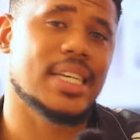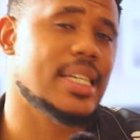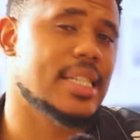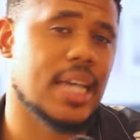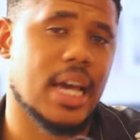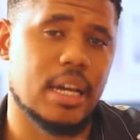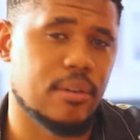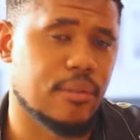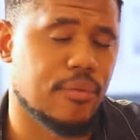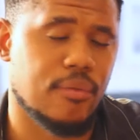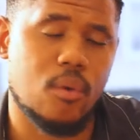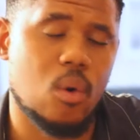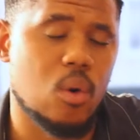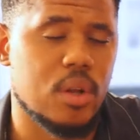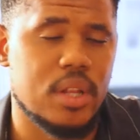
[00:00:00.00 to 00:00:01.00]
Dzine
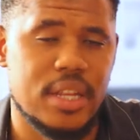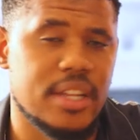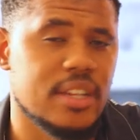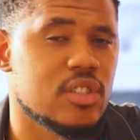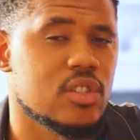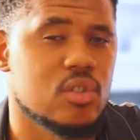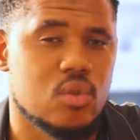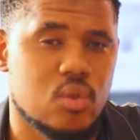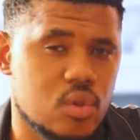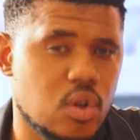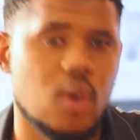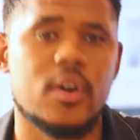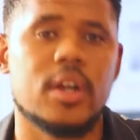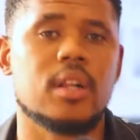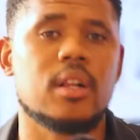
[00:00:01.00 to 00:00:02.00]
for this
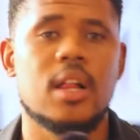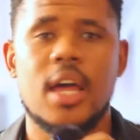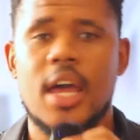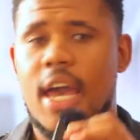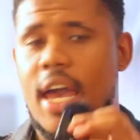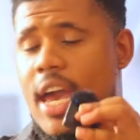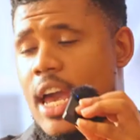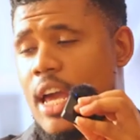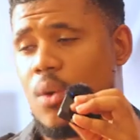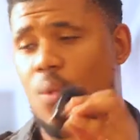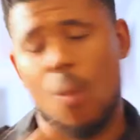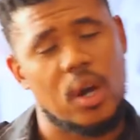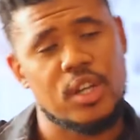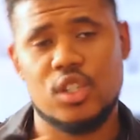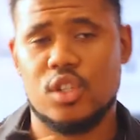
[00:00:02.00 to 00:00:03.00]
tutorial. And
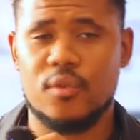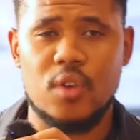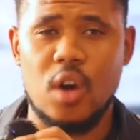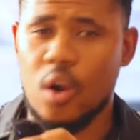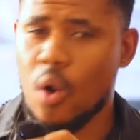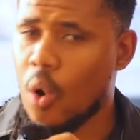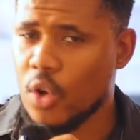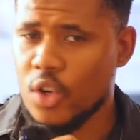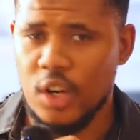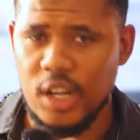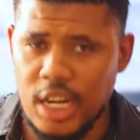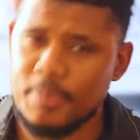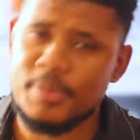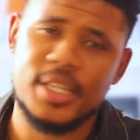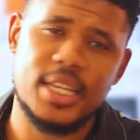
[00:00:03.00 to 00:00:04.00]
once you've got all your
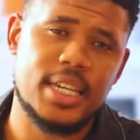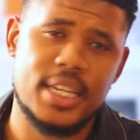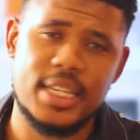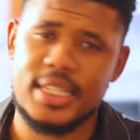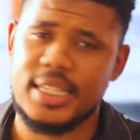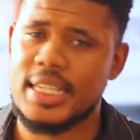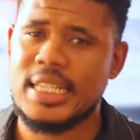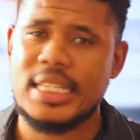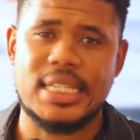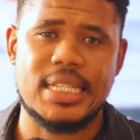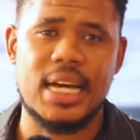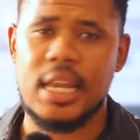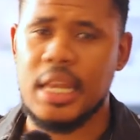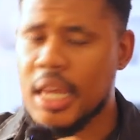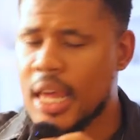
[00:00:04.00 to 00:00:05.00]
lip syncing scenes
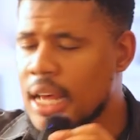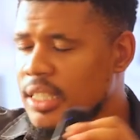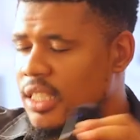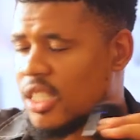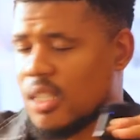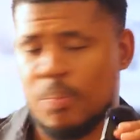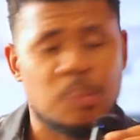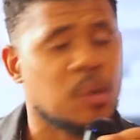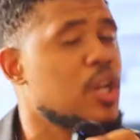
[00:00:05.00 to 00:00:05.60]
done, just